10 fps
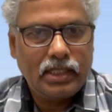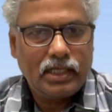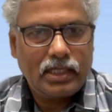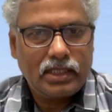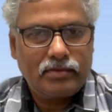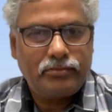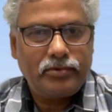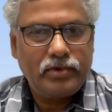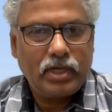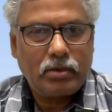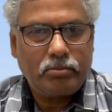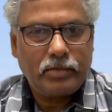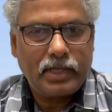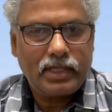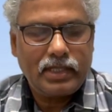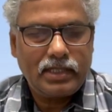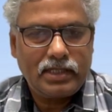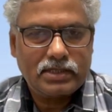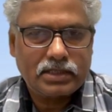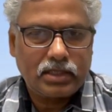and then few of my
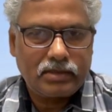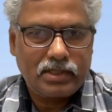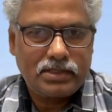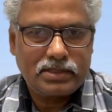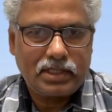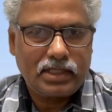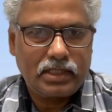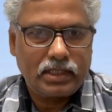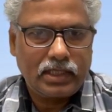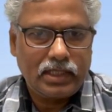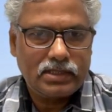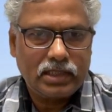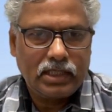discoveries in details,